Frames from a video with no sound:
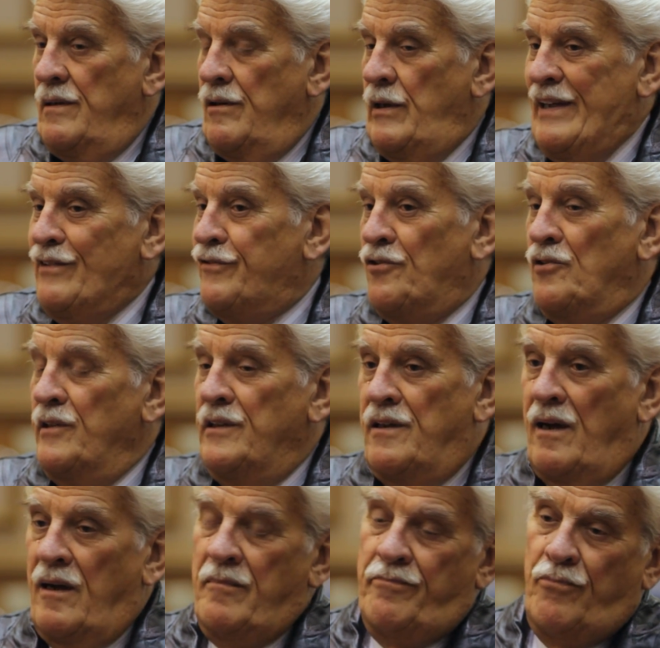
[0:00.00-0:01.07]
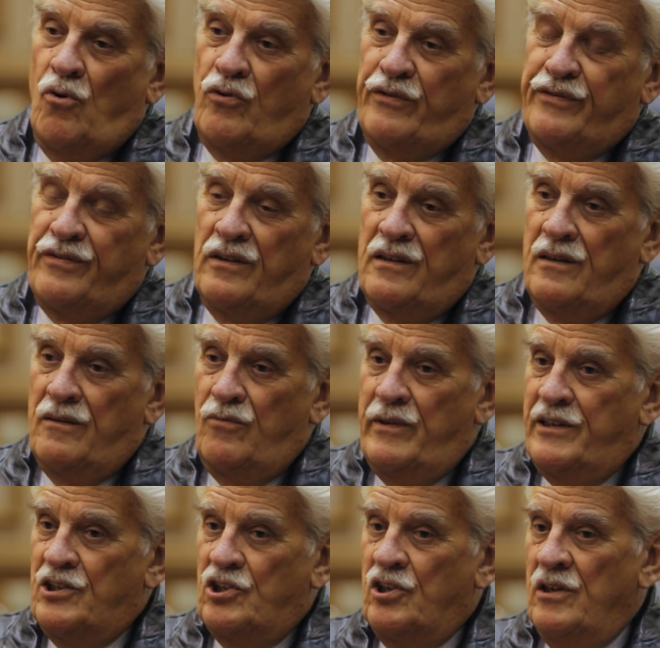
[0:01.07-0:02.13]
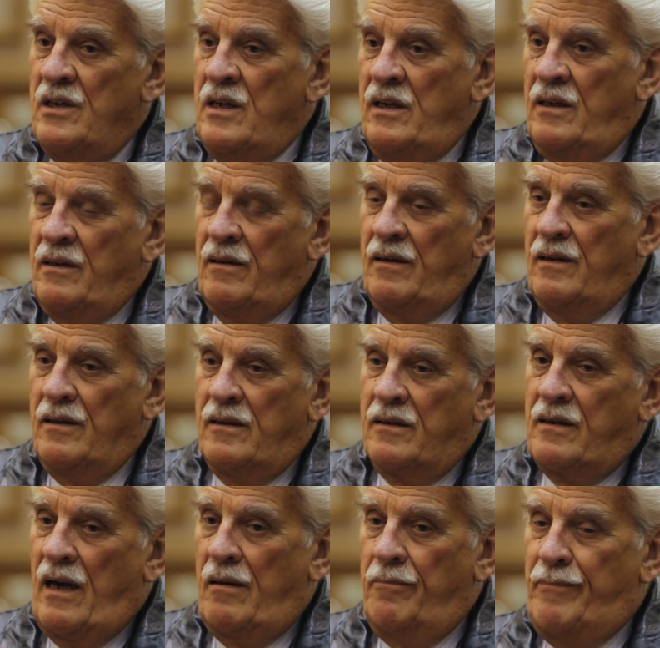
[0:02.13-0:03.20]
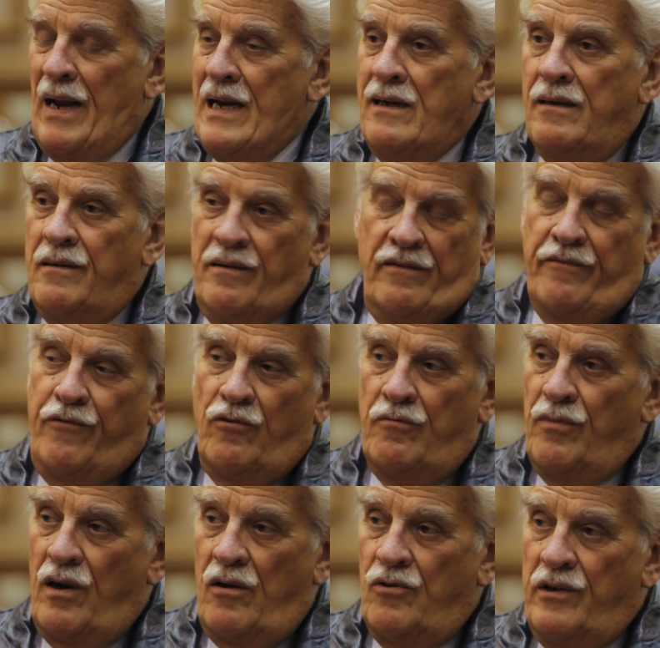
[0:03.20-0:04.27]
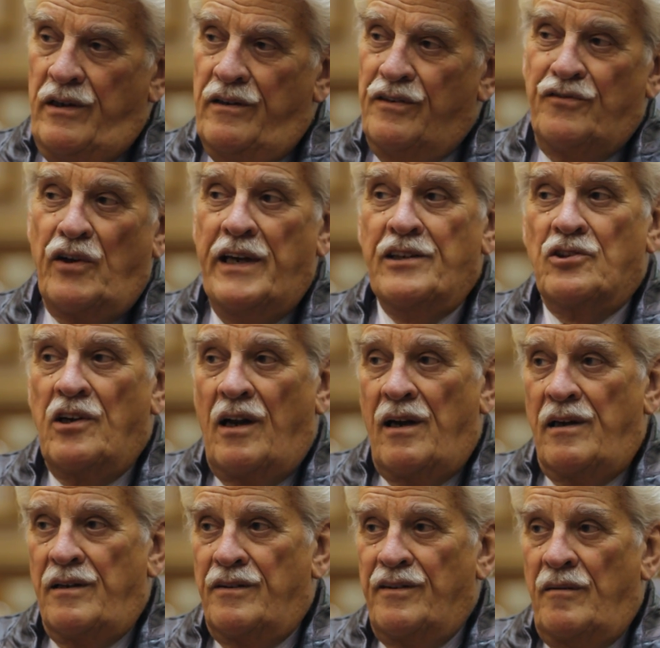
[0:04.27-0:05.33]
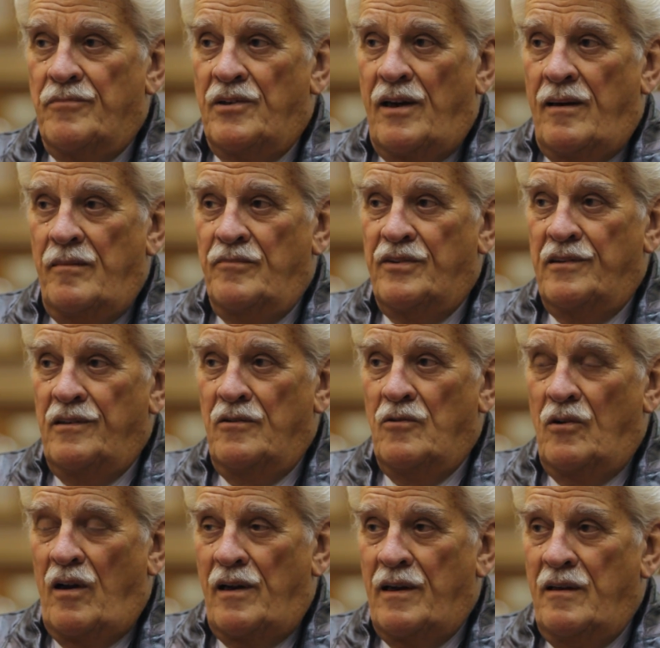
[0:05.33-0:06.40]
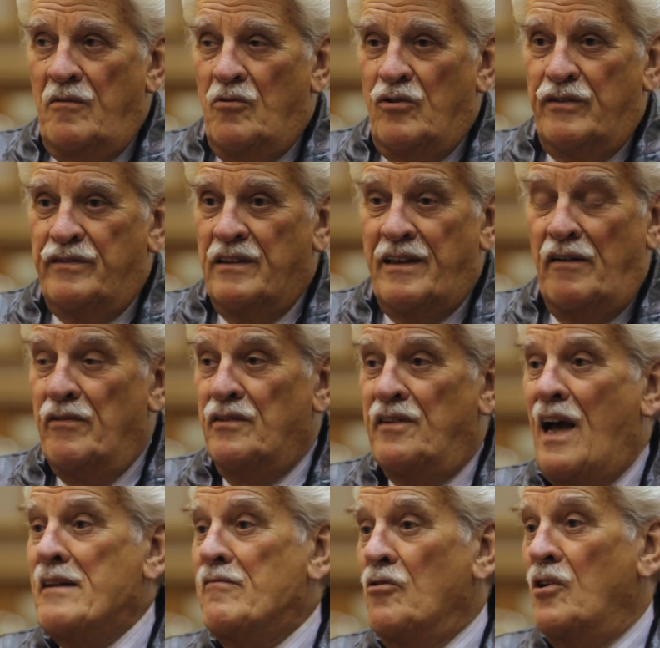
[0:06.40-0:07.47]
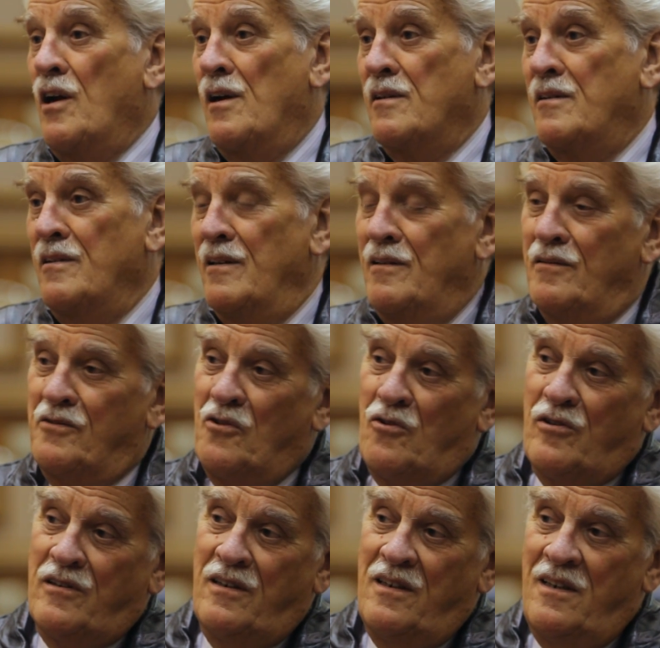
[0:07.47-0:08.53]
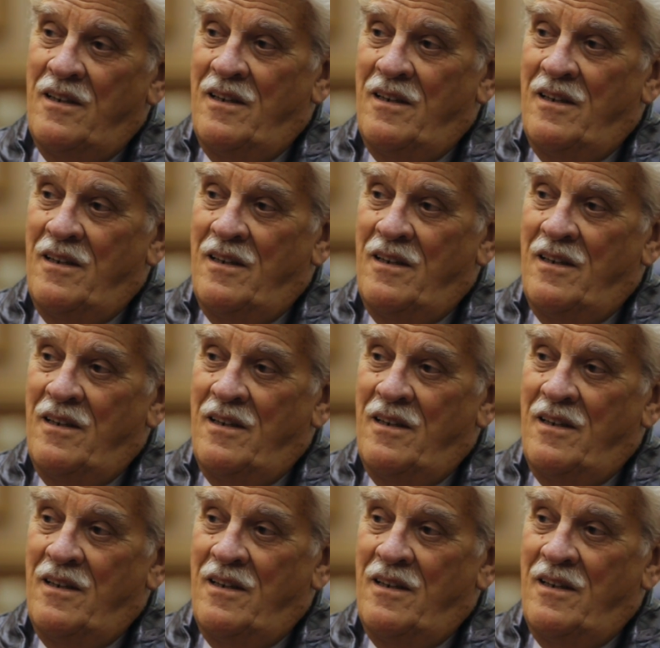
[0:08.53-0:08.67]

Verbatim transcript: uh, history type books uh, which uh, paint uh, von Braun in a strange light sometimes, you know, like he was the devil's advocate and so on,